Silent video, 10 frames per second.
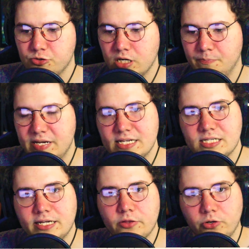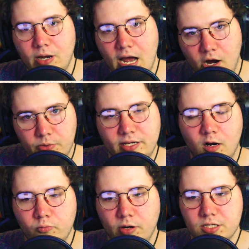trying to piece together how the
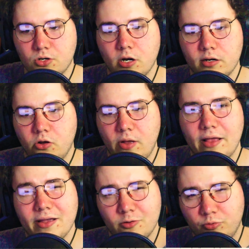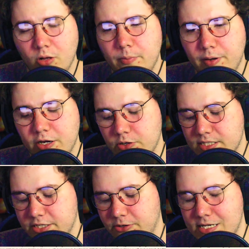outbreak started and all that. It'd probably be a good
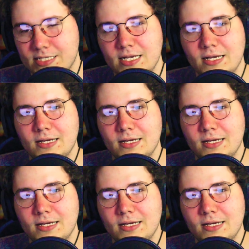series.